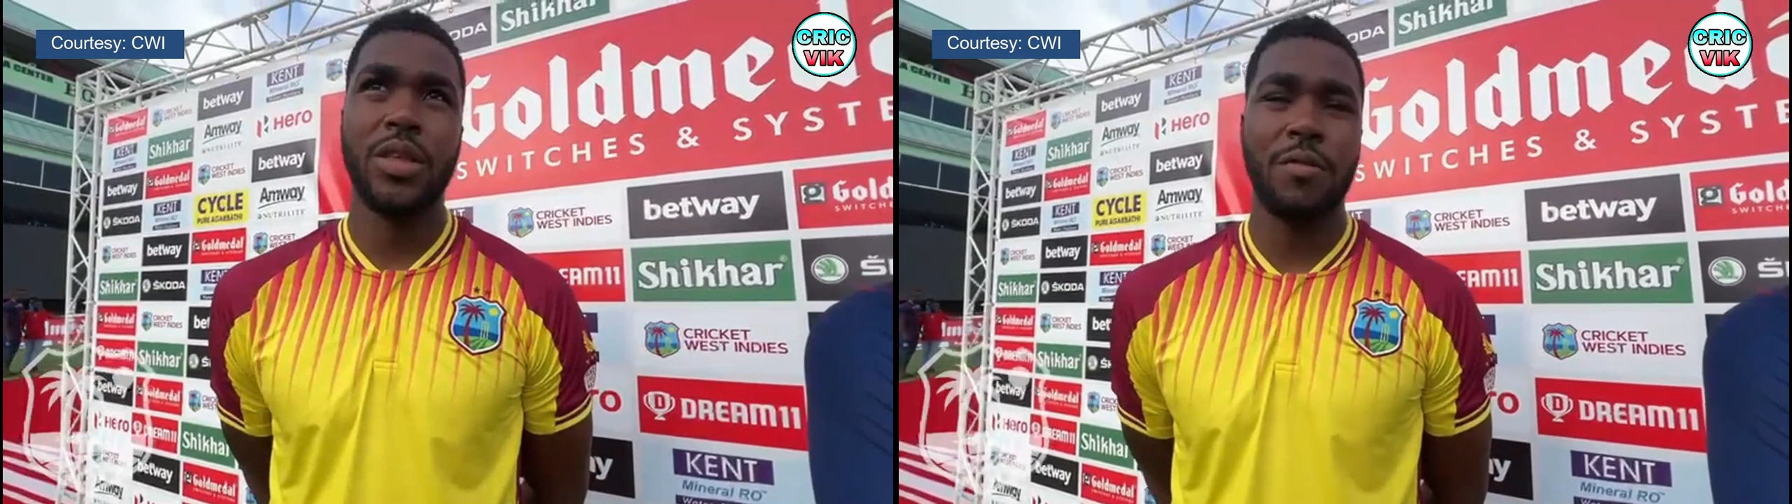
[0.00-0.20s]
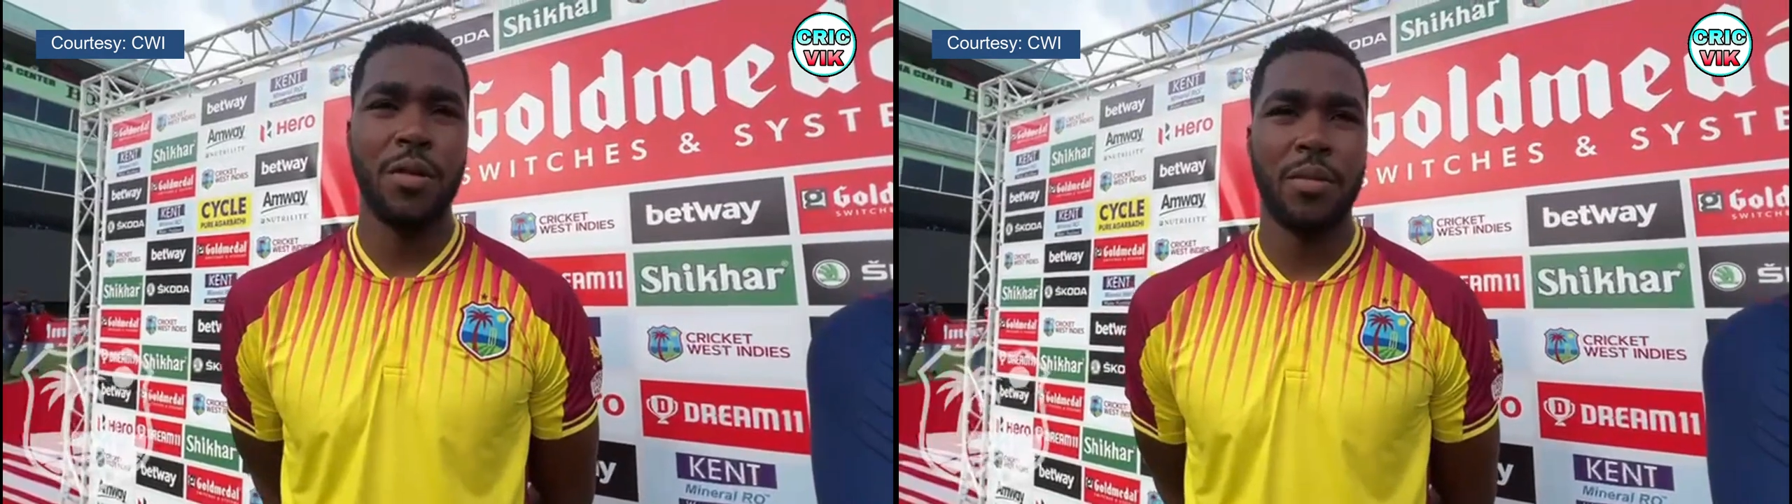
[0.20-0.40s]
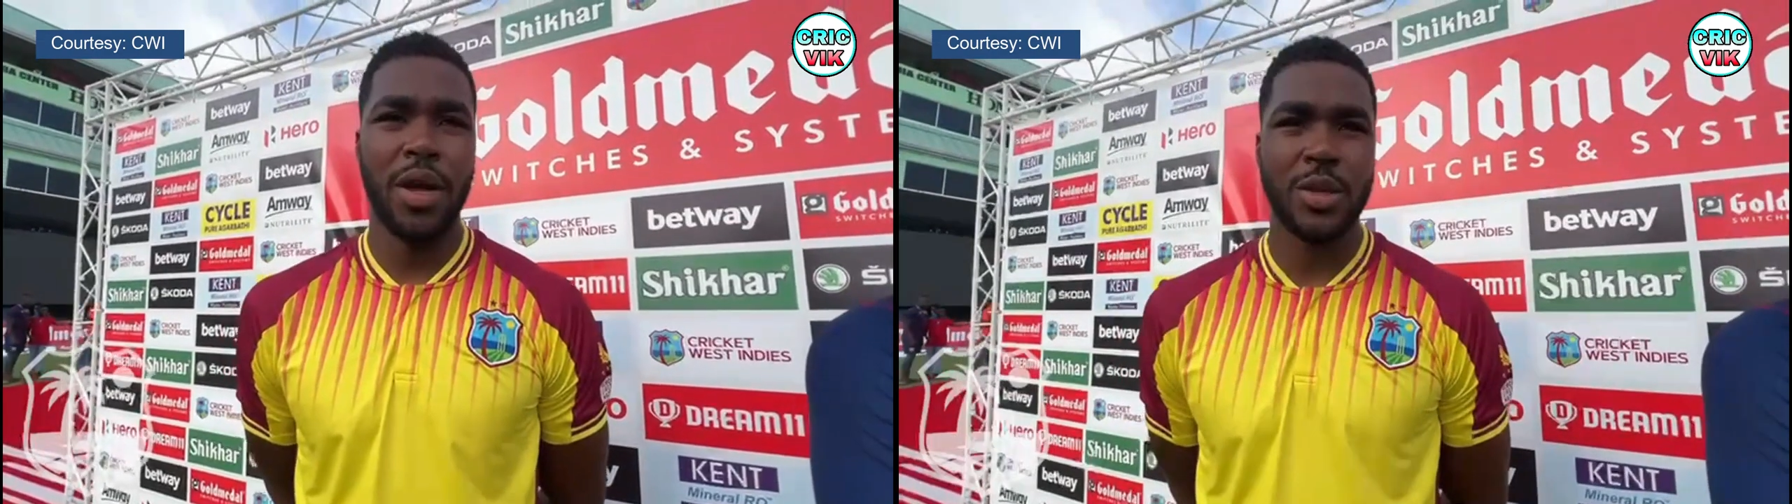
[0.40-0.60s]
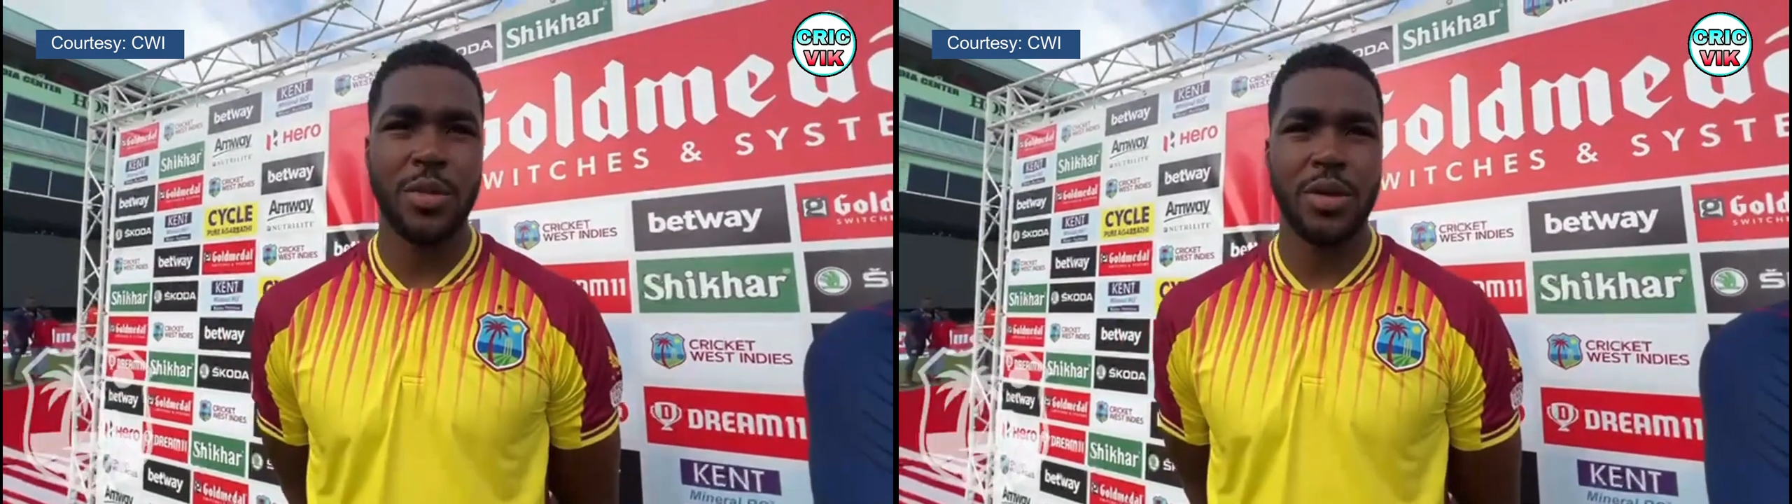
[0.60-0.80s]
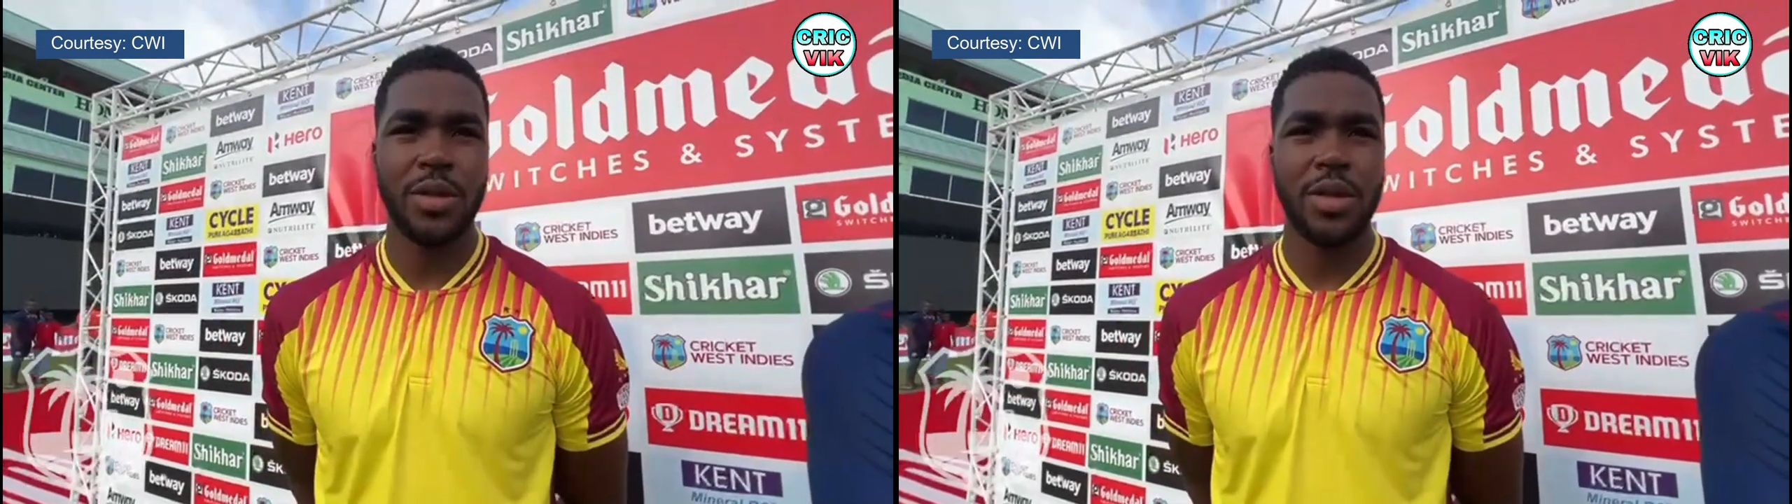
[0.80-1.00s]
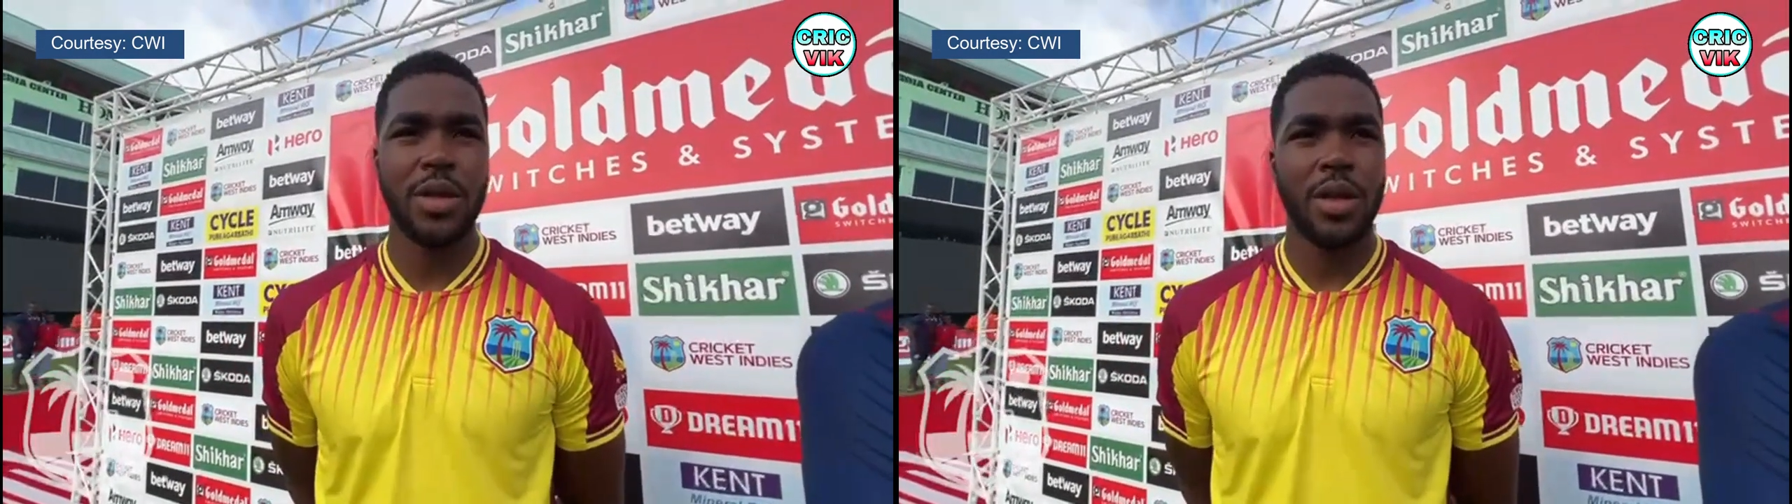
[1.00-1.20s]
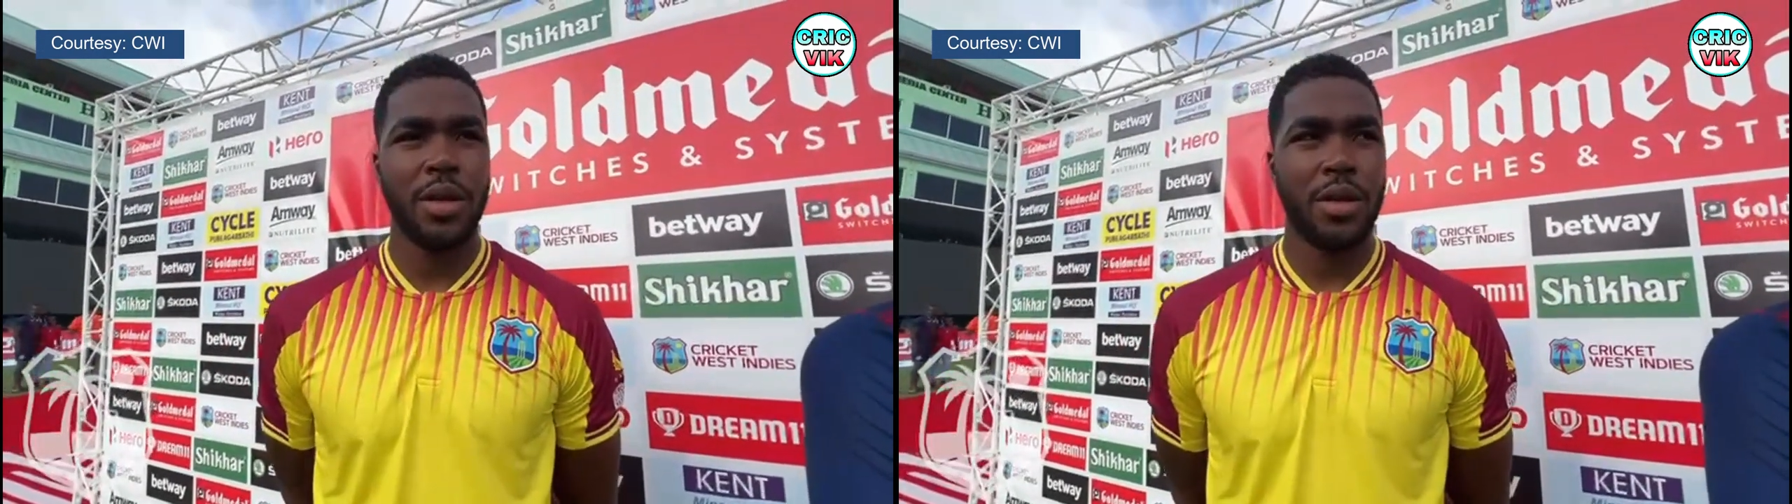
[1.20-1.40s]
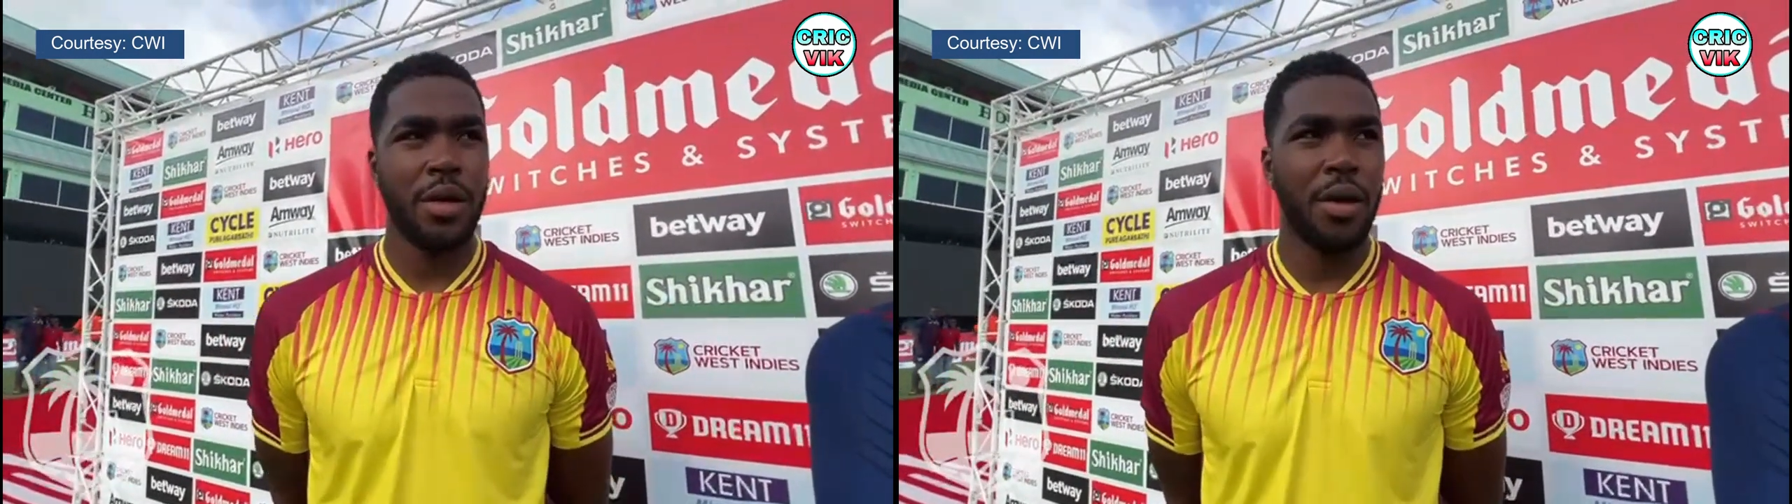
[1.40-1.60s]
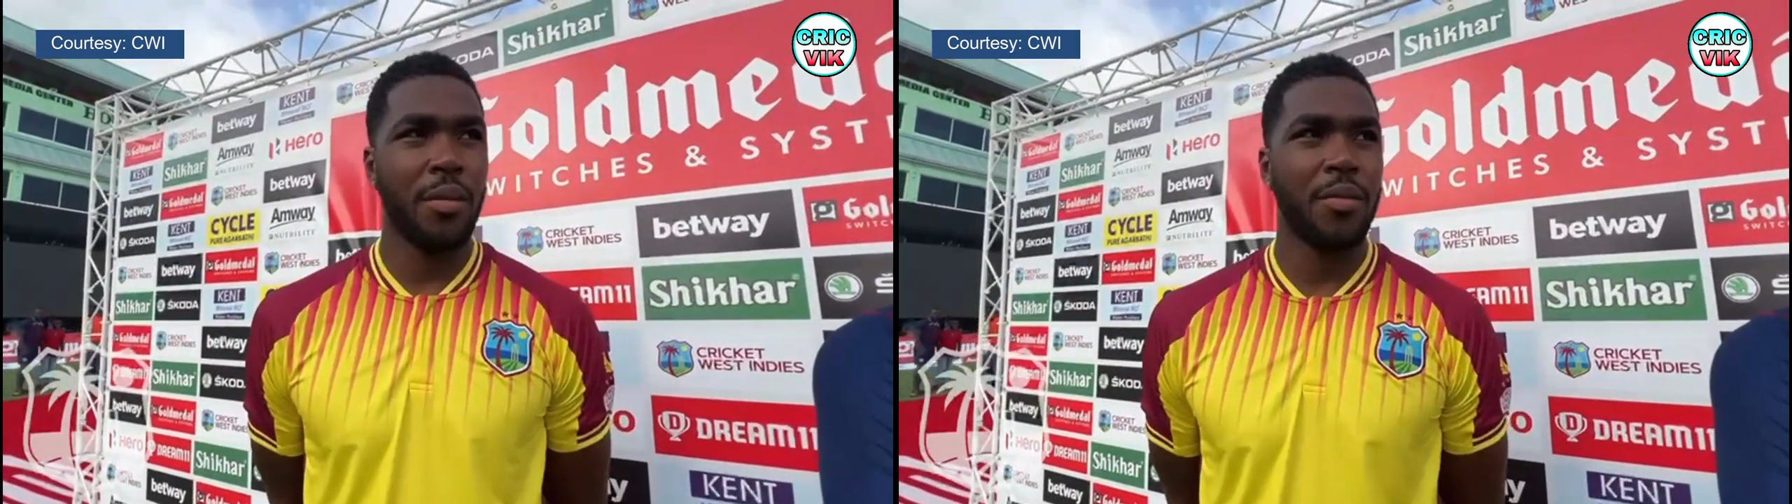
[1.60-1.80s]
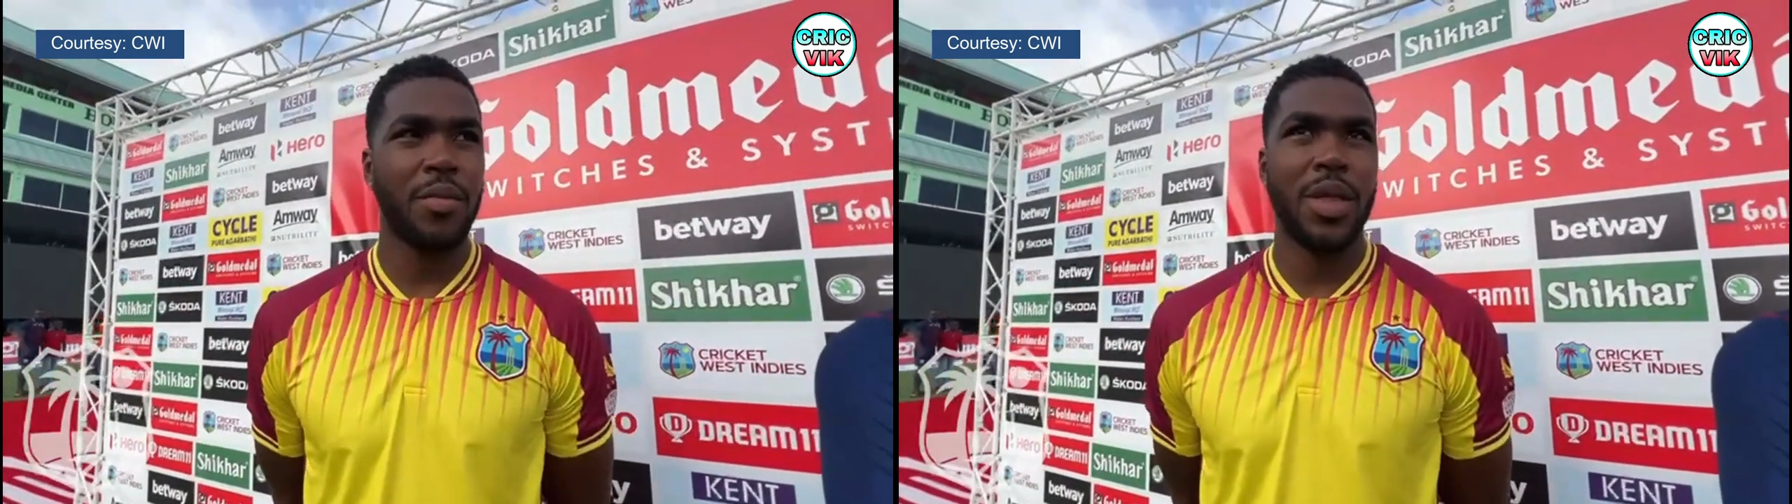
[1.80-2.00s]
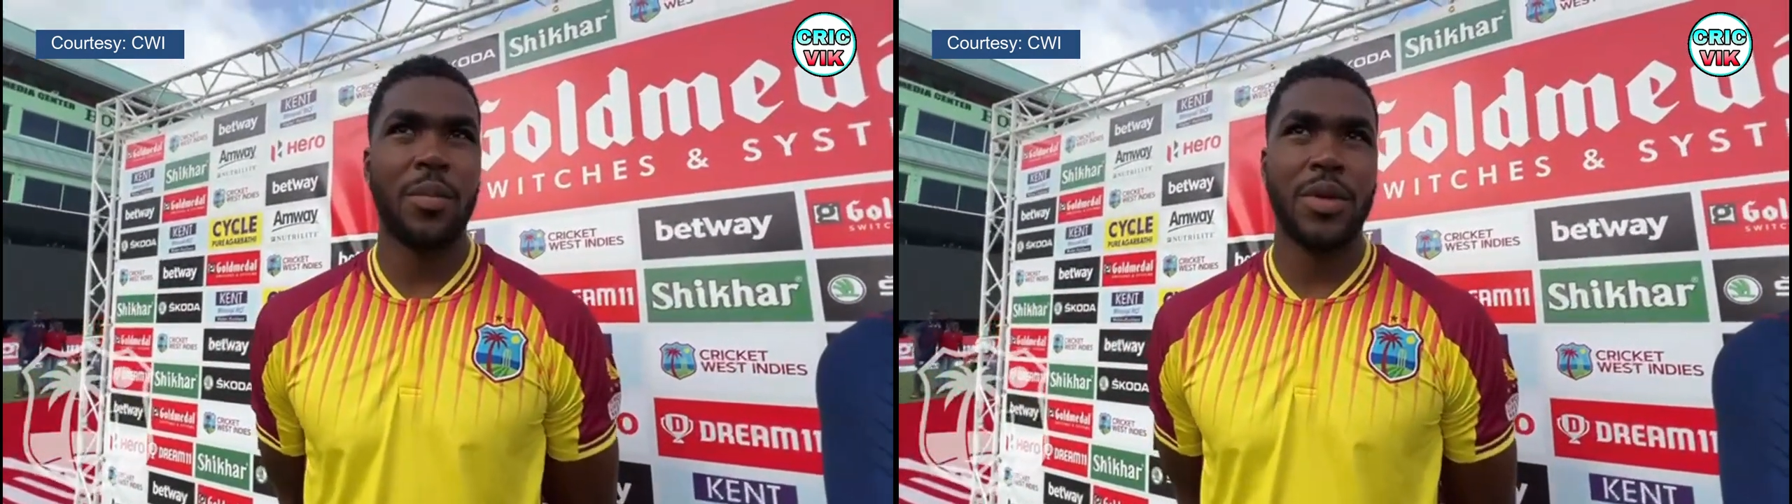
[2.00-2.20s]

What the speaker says: different batsmen that